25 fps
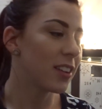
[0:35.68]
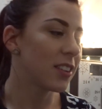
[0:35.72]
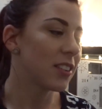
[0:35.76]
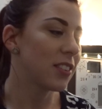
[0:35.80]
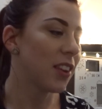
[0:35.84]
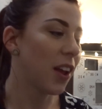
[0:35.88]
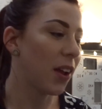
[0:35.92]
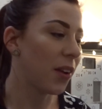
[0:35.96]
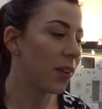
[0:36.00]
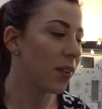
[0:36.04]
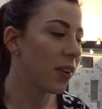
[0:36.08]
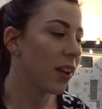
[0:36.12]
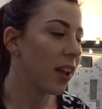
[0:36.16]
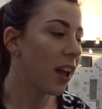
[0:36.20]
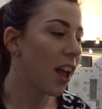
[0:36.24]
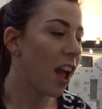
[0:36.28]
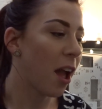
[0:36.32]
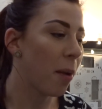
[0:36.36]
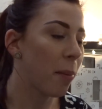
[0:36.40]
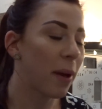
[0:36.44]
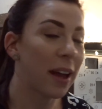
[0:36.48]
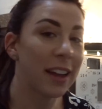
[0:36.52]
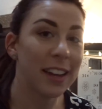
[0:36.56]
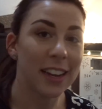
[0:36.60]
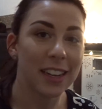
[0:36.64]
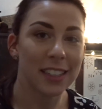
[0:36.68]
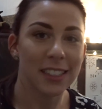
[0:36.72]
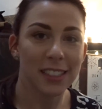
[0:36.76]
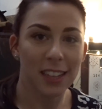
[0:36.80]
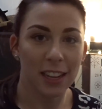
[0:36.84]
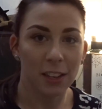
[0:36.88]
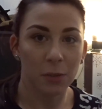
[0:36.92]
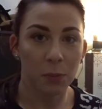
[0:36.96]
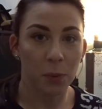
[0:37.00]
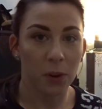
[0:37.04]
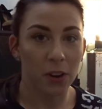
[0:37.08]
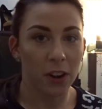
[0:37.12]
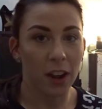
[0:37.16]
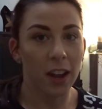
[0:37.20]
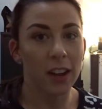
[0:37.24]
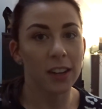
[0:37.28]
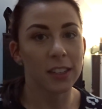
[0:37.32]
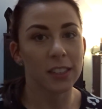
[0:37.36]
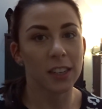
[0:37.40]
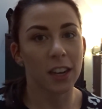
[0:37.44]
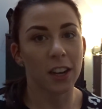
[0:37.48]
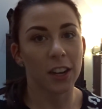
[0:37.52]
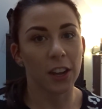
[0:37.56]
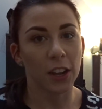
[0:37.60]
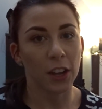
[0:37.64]
So, about yesterday's
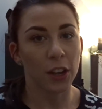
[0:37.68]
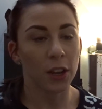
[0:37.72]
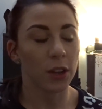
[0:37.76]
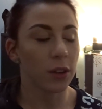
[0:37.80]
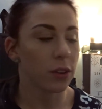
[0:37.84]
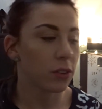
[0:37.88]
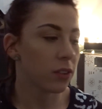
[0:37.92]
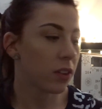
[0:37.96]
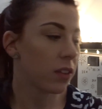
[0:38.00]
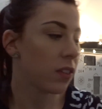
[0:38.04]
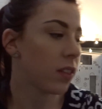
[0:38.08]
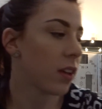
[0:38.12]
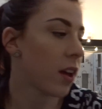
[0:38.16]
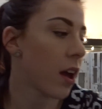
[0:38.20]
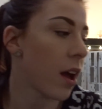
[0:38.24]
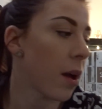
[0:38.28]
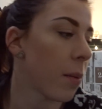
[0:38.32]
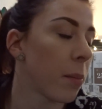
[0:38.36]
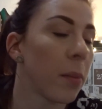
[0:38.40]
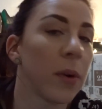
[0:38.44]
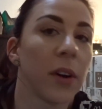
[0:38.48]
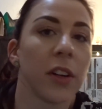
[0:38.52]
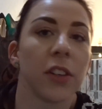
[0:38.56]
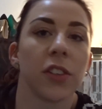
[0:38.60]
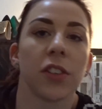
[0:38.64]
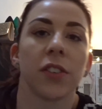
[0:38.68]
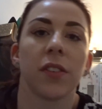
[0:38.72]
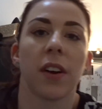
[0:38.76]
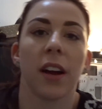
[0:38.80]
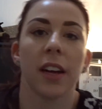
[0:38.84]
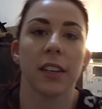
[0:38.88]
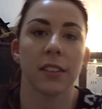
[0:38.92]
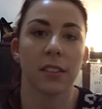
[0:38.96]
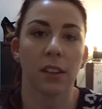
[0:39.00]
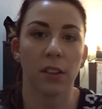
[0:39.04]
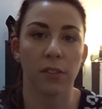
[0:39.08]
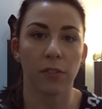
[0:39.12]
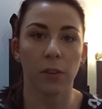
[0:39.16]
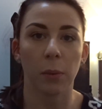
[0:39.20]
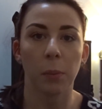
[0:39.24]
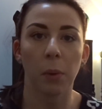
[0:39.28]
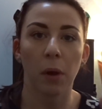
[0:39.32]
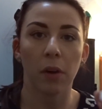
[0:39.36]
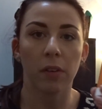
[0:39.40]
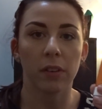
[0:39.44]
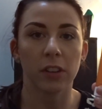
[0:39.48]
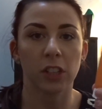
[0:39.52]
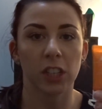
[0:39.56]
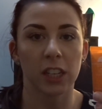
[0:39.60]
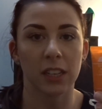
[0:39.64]
product, I used the moisturiser from
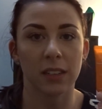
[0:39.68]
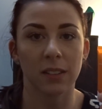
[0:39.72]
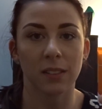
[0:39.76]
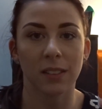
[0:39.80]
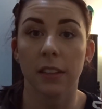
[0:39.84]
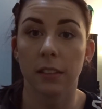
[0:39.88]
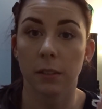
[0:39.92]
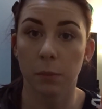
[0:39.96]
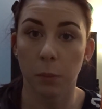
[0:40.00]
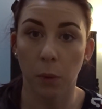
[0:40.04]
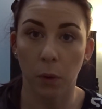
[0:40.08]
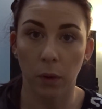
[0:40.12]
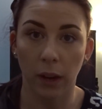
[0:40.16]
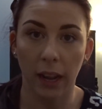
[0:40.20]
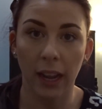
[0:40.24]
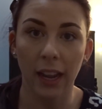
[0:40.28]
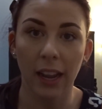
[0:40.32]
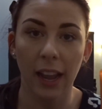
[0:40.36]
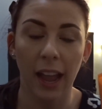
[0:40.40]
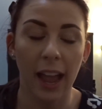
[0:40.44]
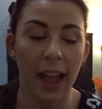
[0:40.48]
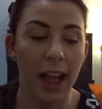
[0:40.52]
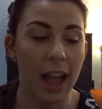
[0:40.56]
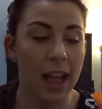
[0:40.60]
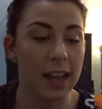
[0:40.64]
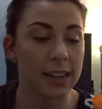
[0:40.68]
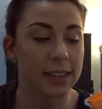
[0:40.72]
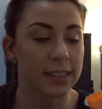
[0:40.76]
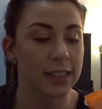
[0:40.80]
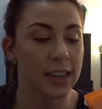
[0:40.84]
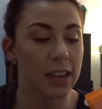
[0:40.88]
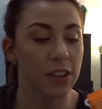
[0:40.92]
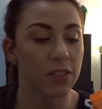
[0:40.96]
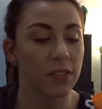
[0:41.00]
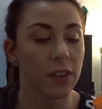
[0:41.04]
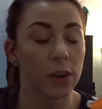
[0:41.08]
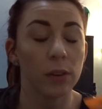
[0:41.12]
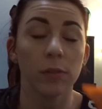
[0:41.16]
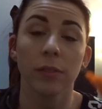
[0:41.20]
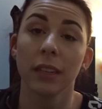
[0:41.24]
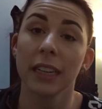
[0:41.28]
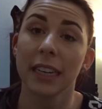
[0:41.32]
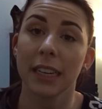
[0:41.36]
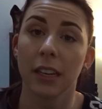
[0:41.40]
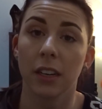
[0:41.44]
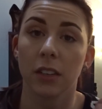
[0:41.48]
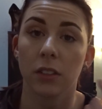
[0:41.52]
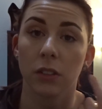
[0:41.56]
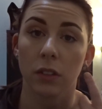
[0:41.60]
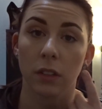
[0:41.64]
Origins this morning and it felt
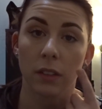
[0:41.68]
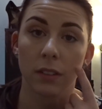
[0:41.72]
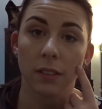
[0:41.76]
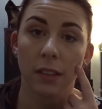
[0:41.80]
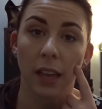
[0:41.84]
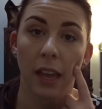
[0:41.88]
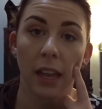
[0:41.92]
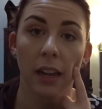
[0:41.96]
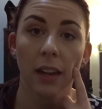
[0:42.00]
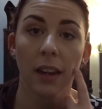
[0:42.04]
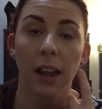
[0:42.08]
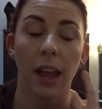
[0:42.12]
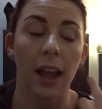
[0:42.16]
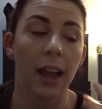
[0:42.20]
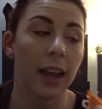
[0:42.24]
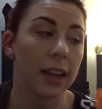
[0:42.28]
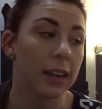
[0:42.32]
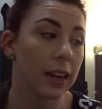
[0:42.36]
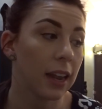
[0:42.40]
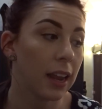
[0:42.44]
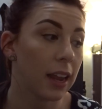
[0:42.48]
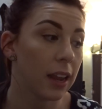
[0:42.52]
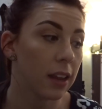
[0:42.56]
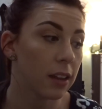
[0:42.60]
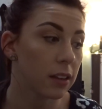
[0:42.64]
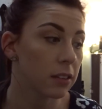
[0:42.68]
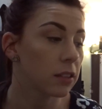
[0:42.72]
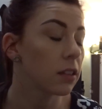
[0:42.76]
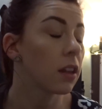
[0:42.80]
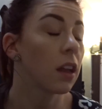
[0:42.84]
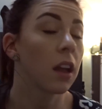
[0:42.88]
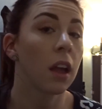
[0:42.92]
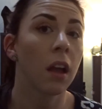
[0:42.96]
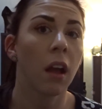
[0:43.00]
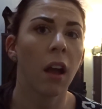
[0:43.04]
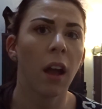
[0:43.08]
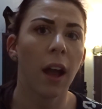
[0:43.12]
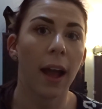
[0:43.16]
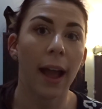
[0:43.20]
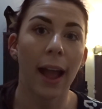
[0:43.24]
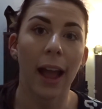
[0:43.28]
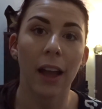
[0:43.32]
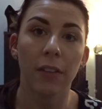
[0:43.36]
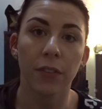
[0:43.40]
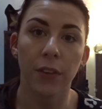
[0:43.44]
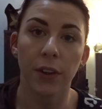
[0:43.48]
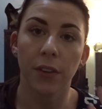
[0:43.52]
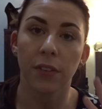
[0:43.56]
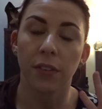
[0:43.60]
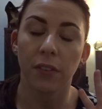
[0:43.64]
really nice on the skin, and I
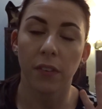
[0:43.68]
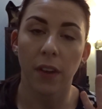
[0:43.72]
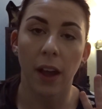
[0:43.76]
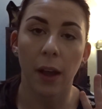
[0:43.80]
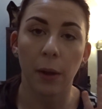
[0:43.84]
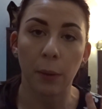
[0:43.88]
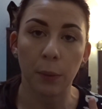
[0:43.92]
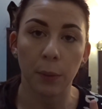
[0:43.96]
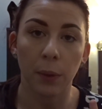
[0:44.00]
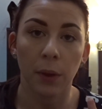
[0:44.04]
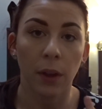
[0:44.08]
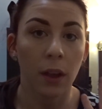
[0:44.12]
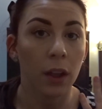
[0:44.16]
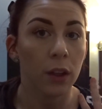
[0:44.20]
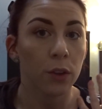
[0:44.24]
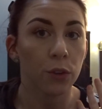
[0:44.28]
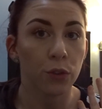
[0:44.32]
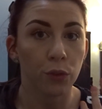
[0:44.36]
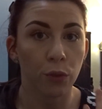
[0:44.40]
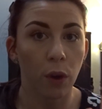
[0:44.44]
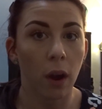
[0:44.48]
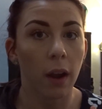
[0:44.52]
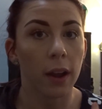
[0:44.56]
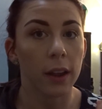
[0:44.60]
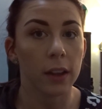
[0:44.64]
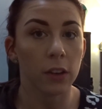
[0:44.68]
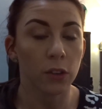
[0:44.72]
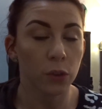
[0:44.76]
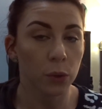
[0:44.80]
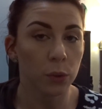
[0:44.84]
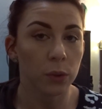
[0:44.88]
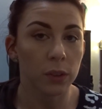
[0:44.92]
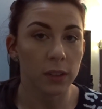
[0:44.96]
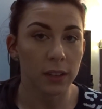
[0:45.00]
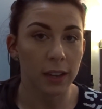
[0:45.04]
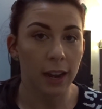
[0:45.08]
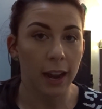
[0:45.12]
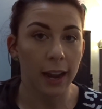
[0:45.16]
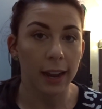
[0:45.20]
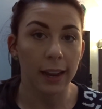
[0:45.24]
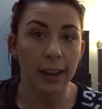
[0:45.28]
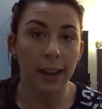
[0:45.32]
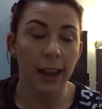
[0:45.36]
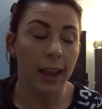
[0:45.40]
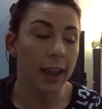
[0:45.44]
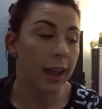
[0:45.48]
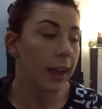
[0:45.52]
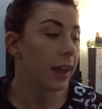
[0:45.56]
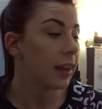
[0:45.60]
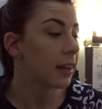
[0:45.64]
haven't felt dry at all
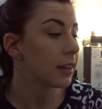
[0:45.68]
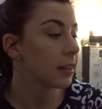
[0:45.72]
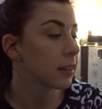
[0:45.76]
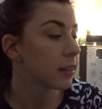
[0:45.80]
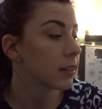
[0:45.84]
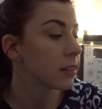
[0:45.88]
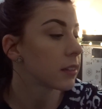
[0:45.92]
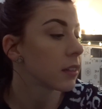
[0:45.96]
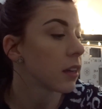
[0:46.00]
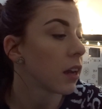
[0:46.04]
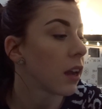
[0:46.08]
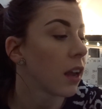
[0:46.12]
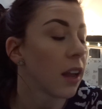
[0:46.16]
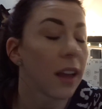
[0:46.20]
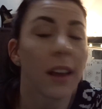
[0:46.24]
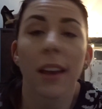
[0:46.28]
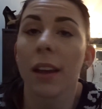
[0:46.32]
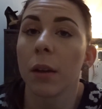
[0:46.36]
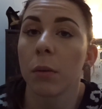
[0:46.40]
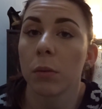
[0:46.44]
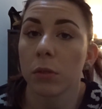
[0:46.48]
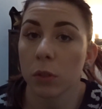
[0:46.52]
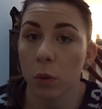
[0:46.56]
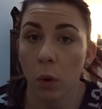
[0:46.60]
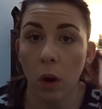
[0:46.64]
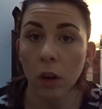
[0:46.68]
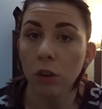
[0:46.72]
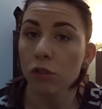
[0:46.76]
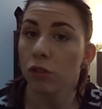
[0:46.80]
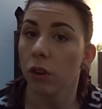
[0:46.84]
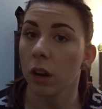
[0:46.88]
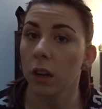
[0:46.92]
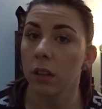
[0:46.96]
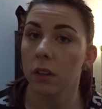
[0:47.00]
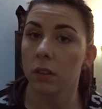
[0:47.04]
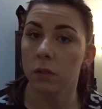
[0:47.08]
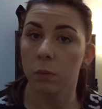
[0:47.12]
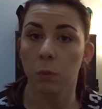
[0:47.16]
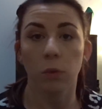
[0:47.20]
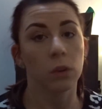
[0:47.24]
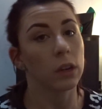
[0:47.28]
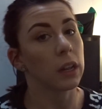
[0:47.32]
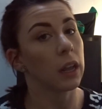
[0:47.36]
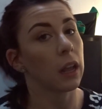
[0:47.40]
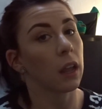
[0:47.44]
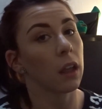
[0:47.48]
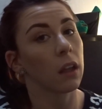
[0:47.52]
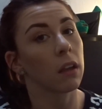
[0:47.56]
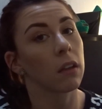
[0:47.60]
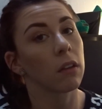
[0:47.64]
today, and it was quite dry this
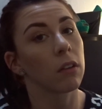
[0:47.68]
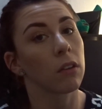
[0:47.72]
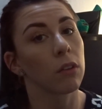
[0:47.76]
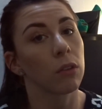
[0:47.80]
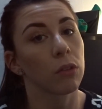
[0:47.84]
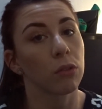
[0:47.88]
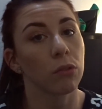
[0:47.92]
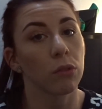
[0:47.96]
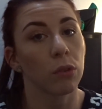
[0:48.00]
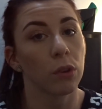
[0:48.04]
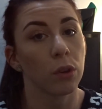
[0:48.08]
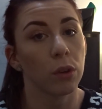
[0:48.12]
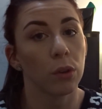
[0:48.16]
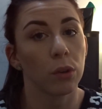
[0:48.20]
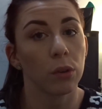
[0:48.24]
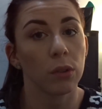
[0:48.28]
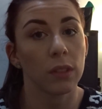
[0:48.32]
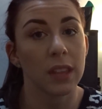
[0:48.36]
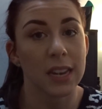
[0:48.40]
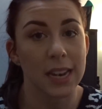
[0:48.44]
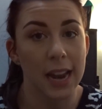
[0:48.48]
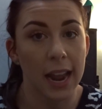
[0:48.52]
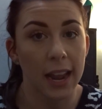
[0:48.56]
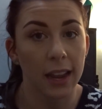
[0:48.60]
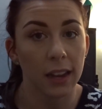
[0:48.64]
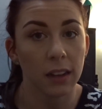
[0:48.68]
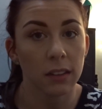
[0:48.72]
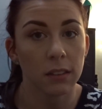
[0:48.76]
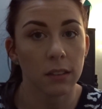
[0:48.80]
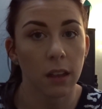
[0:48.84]
morning through the day.